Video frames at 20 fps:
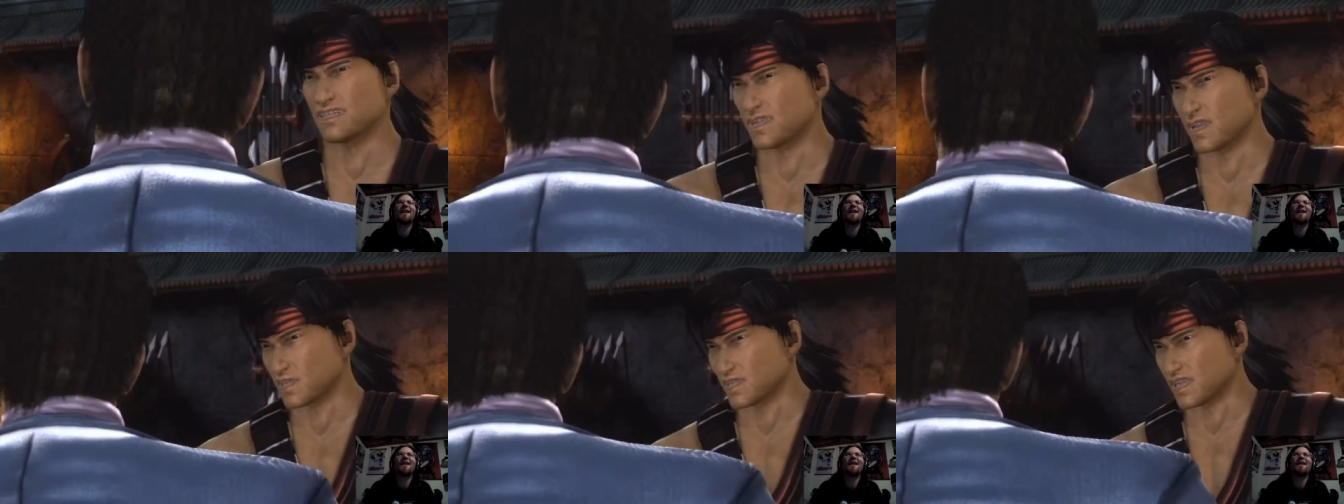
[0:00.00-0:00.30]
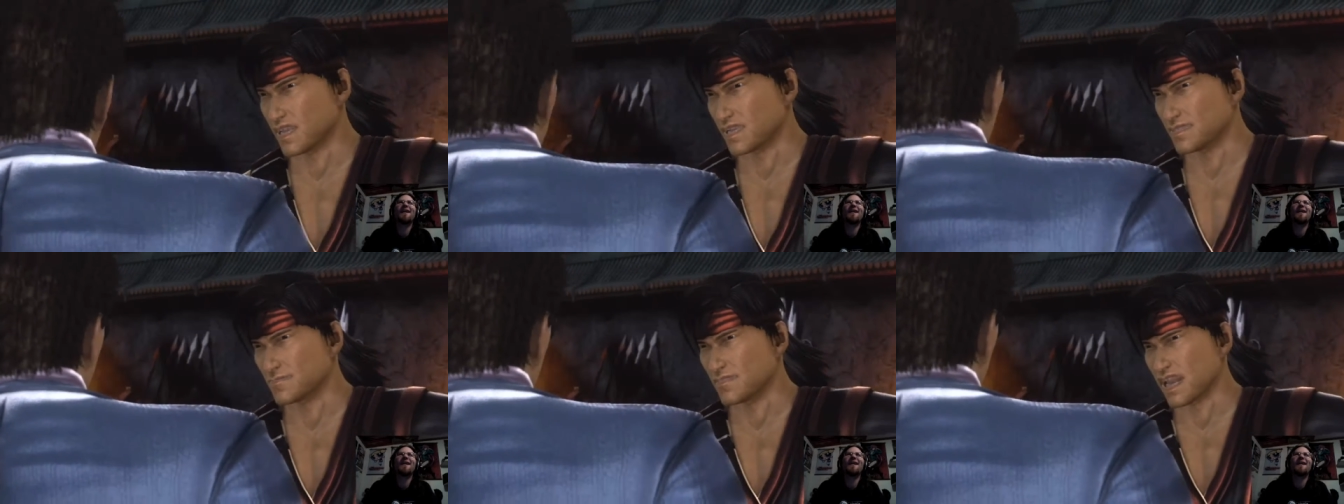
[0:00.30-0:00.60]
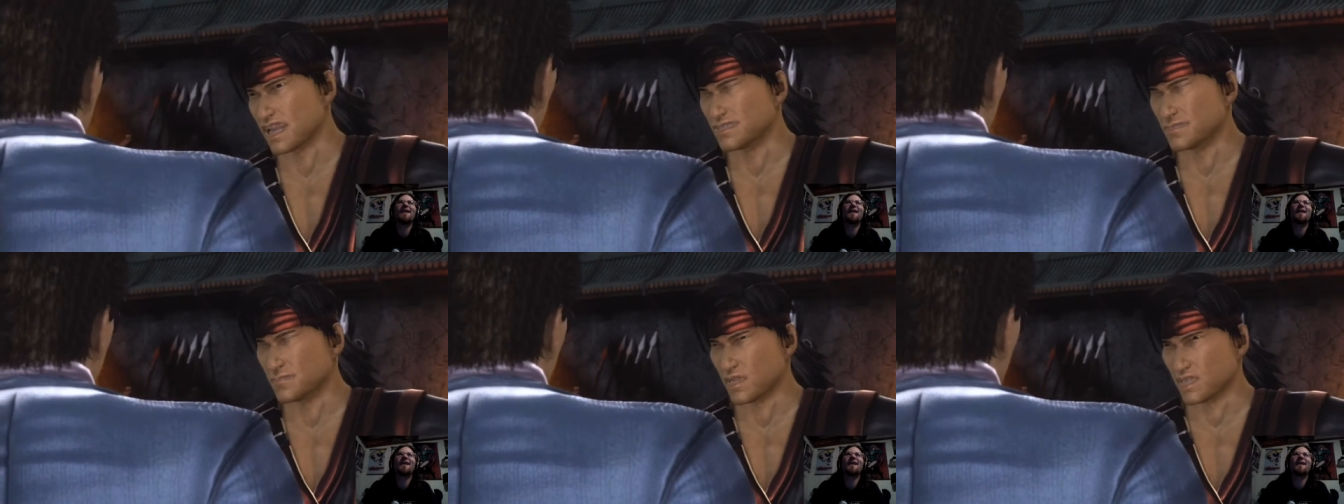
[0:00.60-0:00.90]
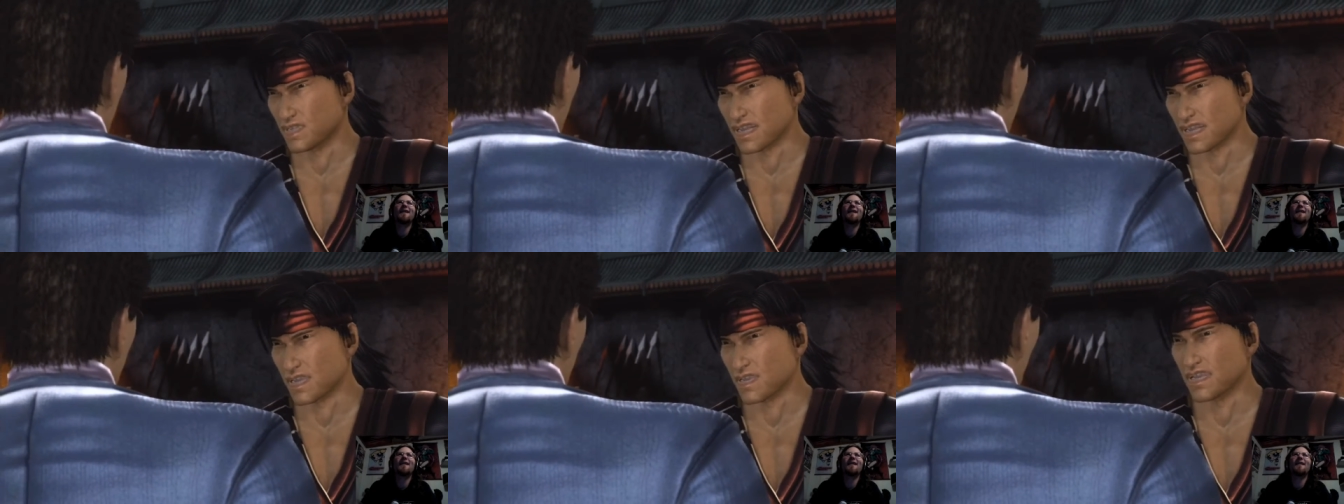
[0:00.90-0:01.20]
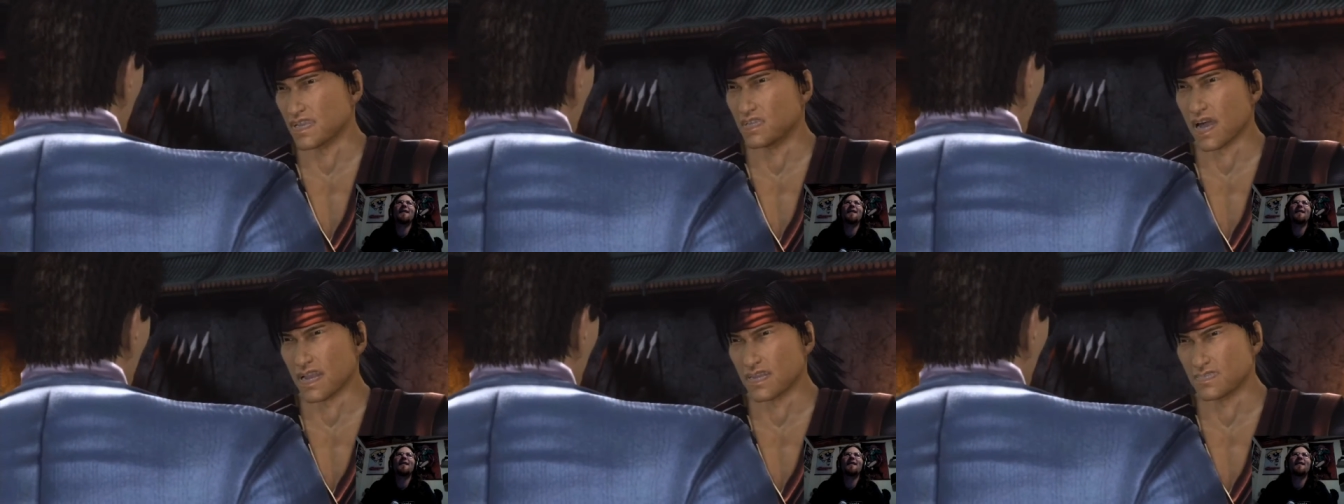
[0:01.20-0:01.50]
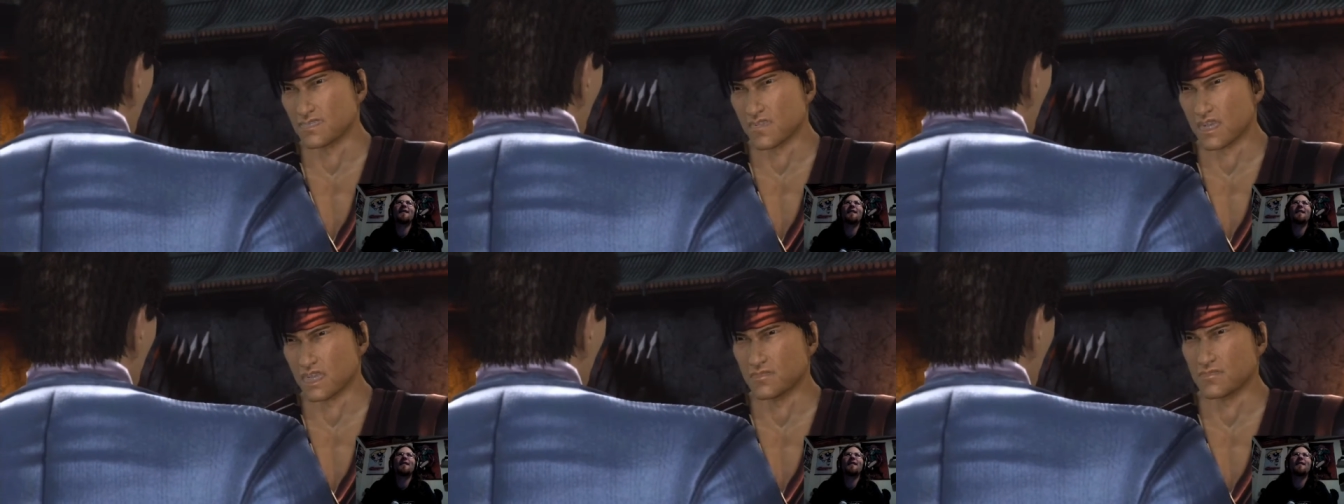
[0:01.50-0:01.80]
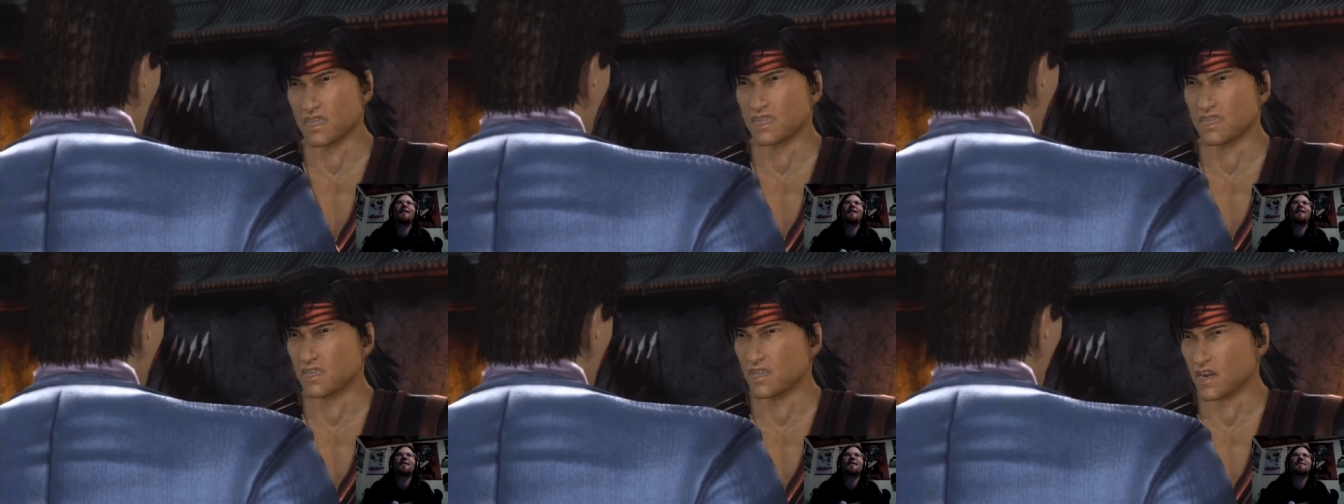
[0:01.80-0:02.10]
This tournament is more than a chance
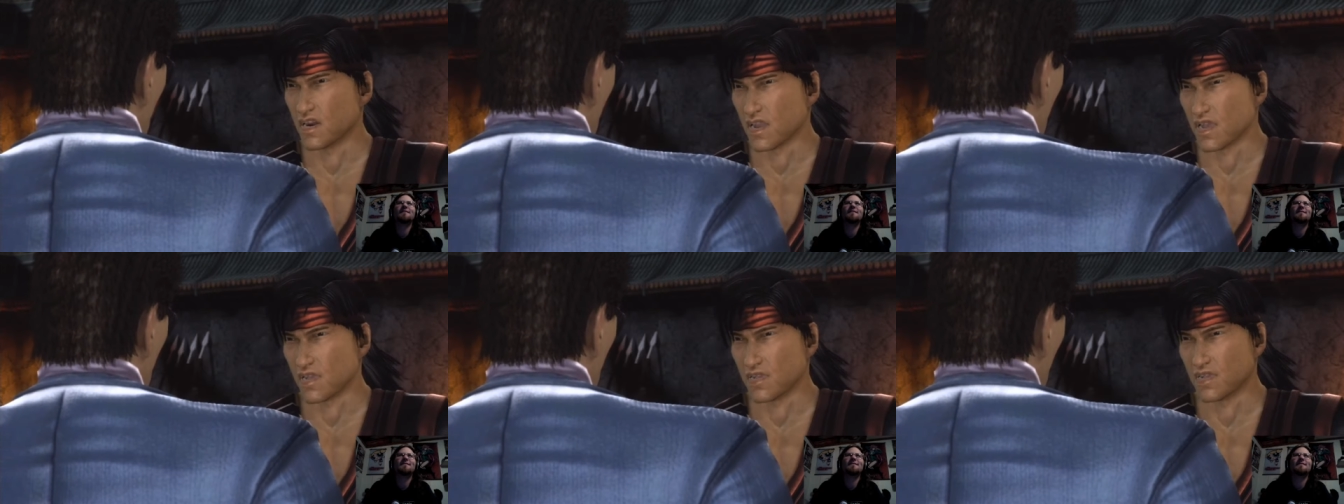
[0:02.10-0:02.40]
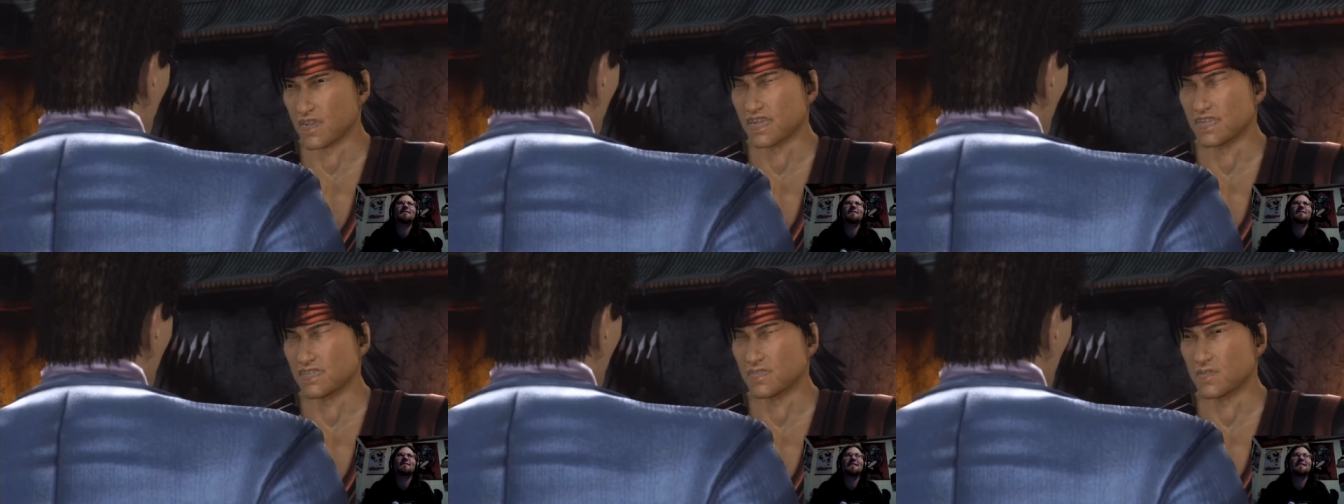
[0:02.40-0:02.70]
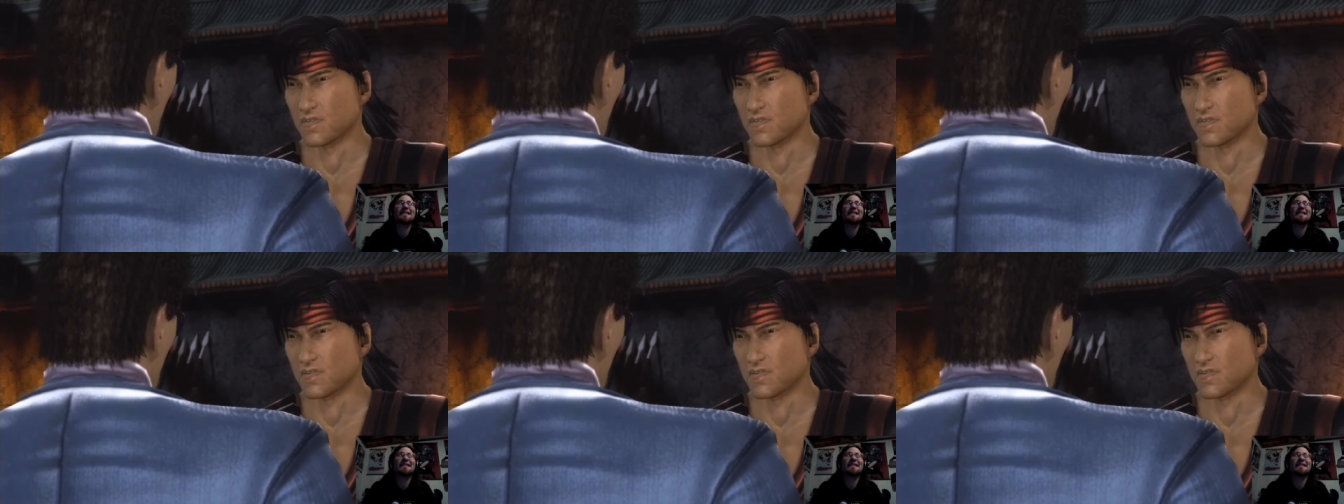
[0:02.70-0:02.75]
for personal glory.